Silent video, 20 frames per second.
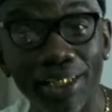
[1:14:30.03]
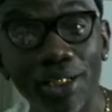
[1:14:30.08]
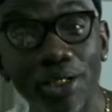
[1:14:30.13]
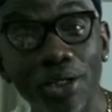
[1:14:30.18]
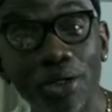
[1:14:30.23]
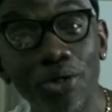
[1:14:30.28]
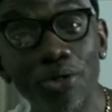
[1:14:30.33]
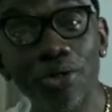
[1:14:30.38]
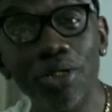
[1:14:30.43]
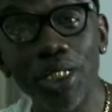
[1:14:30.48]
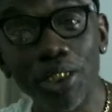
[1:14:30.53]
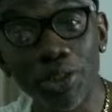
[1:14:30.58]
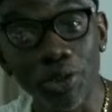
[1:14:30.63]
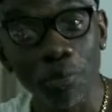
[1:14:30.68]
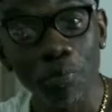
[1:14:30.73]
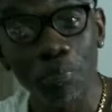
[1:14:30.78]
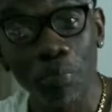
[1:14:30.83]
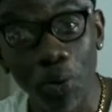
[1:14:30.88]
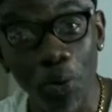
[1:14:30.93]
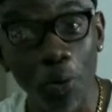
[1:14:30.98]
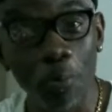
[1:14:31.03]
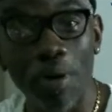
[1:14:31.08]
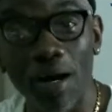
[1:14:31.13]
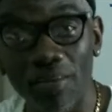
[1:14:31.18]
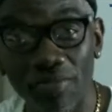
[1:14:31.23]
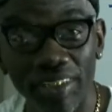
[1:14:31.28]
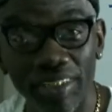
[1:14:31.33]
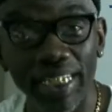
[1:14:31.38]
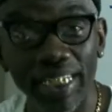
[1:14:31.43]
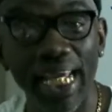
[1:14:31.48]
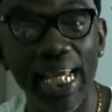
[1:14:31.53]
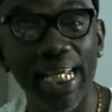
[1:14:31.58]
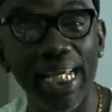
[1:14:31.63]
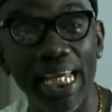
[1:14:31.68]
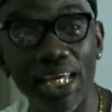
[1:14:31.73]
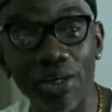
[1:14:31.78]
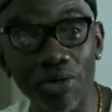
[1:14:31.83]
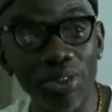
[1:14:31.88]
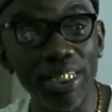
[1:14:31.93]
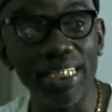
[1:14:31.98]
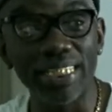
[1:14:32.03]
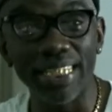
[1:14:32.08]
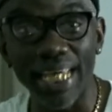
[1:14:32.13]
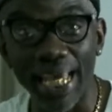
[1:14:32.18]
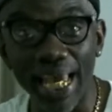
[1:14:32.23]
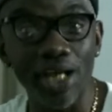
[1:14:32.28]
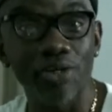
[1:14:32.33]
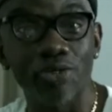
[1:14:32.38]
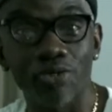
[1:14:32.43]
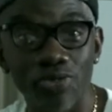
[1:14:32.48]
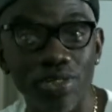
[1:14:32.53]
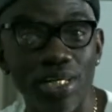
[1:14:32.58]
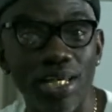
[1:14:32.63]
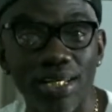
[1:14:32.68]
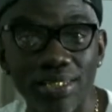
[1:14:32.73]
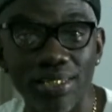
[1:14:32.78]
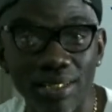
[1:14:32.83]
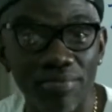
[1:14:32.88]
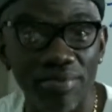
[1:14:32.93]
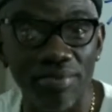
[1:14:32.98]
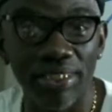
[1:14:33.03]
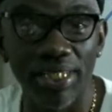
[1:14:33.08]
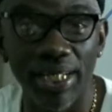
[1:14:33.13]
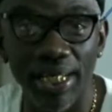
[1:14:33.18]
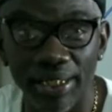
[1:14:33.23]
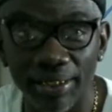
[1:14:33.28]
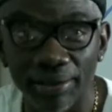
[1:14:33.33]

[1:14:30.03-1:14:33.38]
you need to poop every day and you need to exercise every day.